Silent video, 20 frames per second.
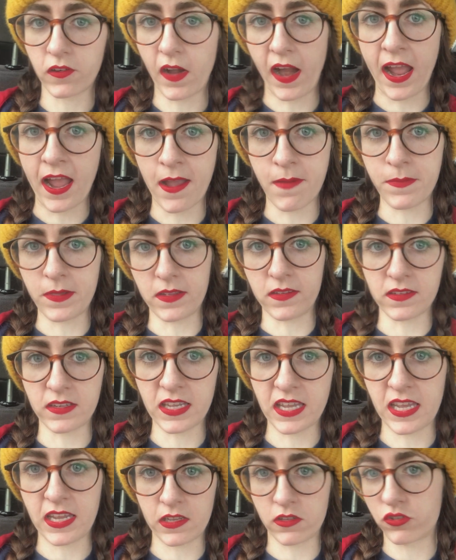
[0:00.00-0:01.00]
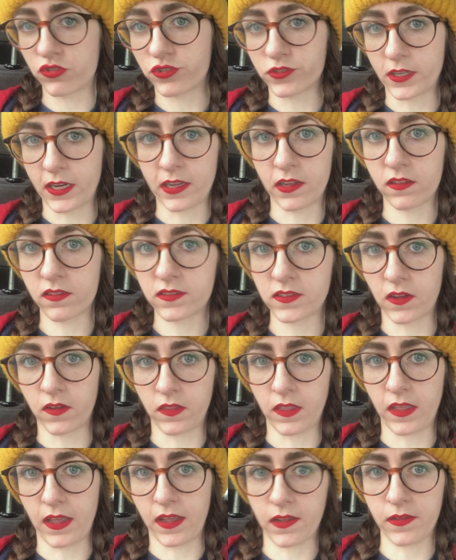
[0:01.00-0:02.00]
grab and eat and drink so
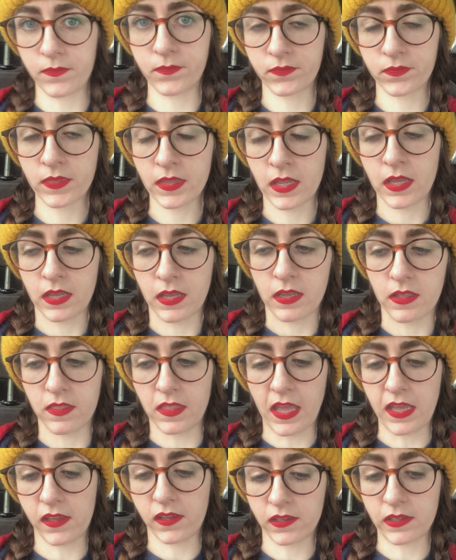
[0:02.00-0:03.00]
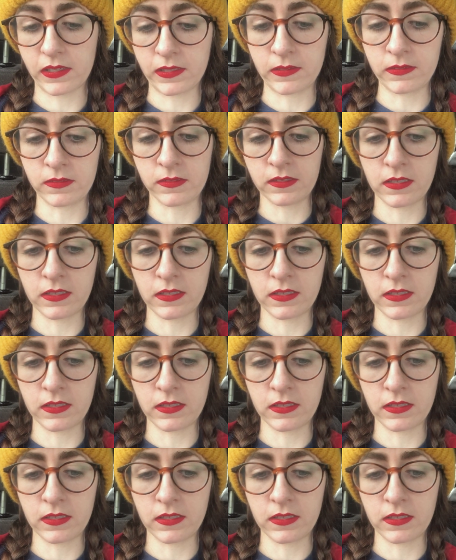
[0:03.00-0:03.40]
that they can,